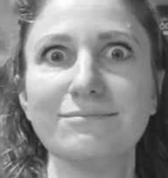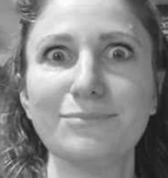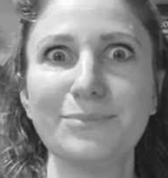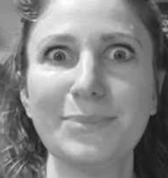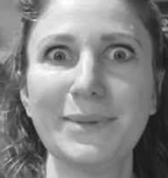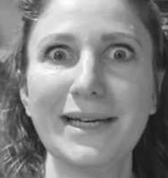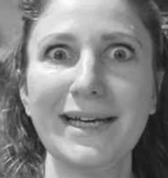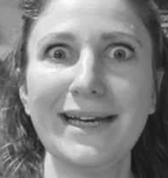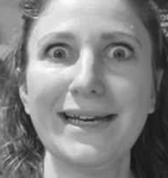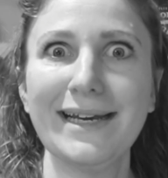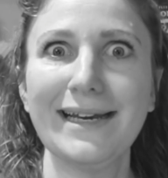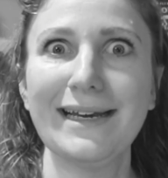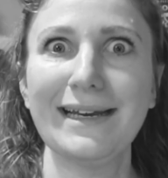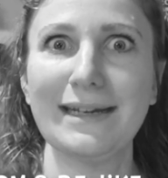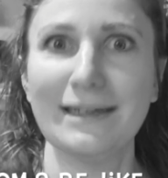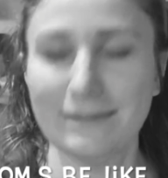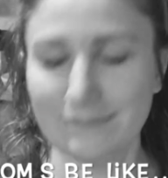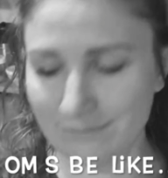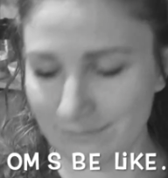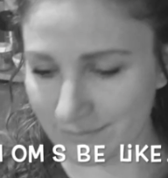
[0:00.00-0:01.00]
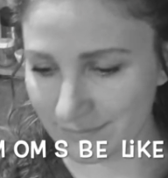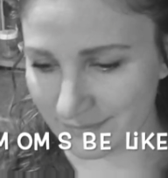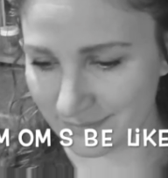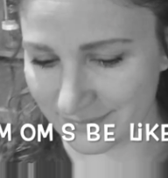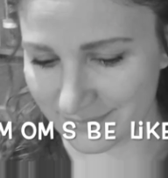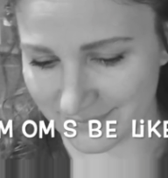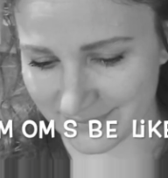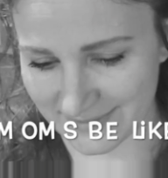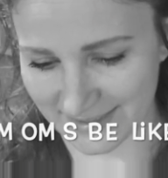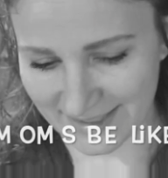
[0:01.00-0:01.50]
Ah!
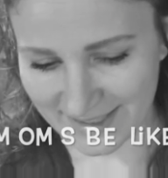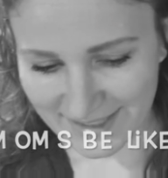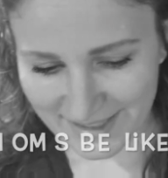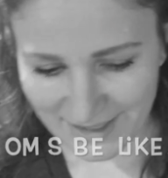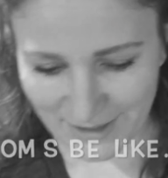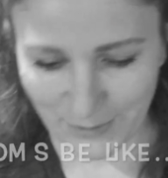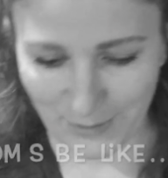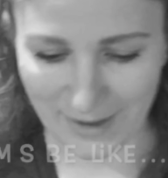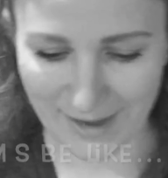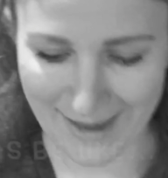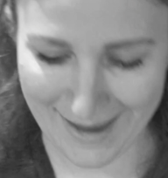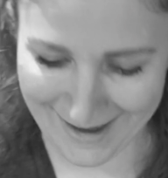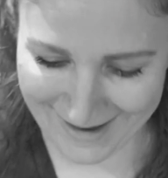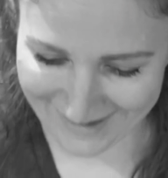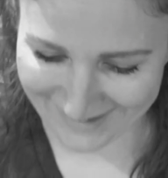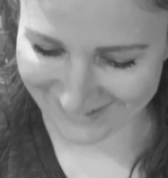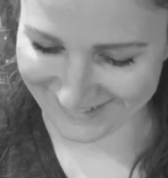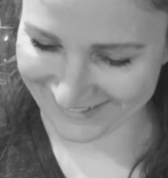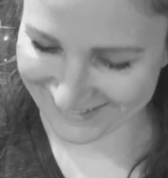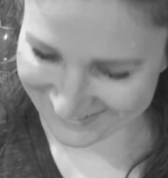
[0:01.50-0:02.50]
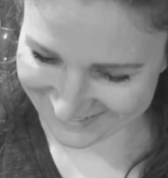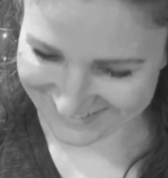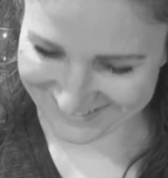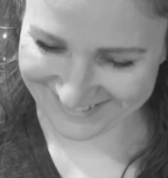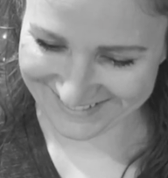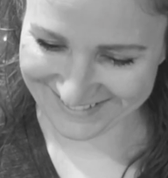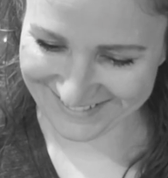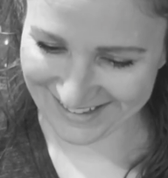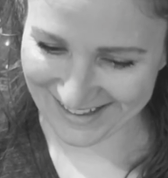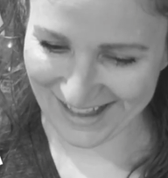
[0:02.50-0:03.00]
Okay.
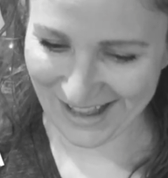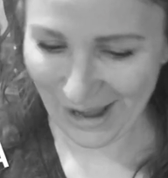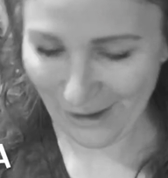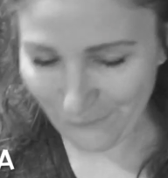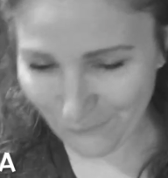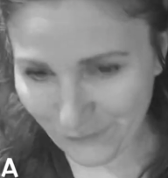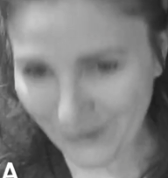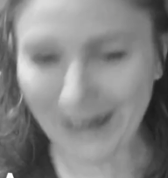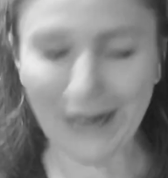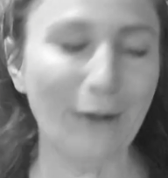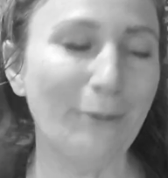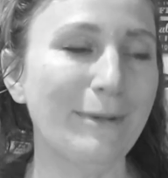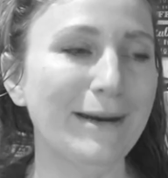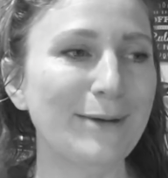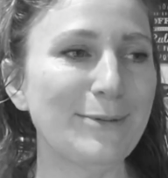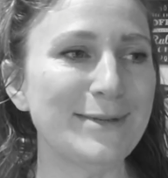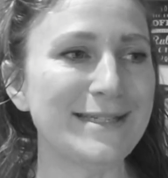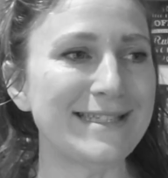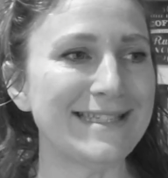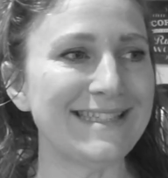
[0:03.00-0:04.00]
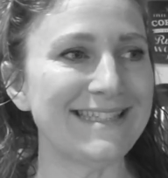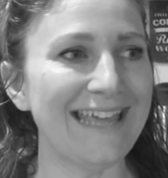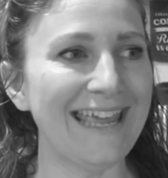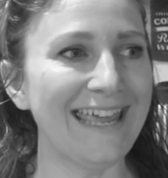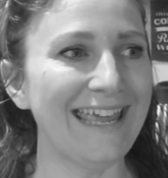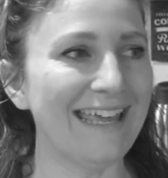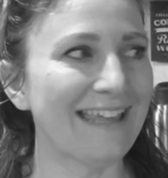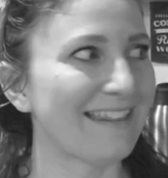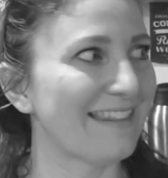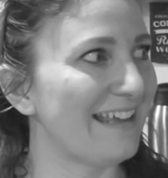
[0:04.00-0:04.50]
Forgot what I was
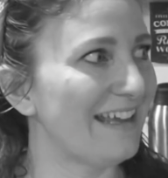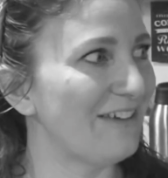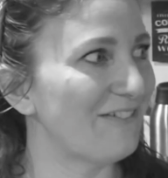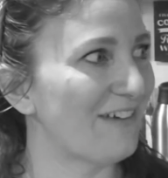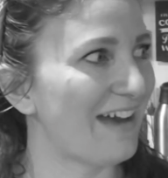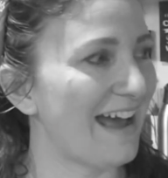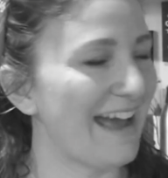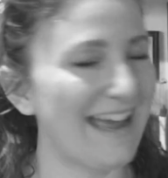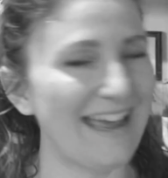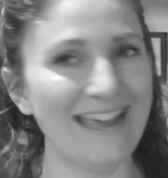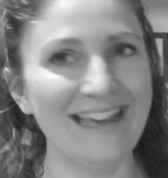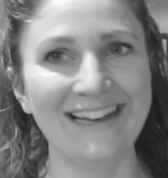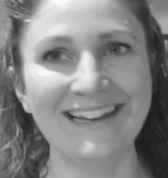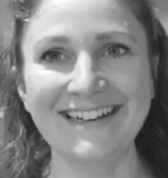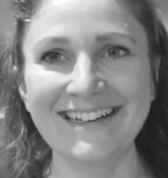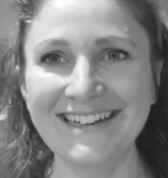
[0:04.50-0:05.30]
saying, Levi.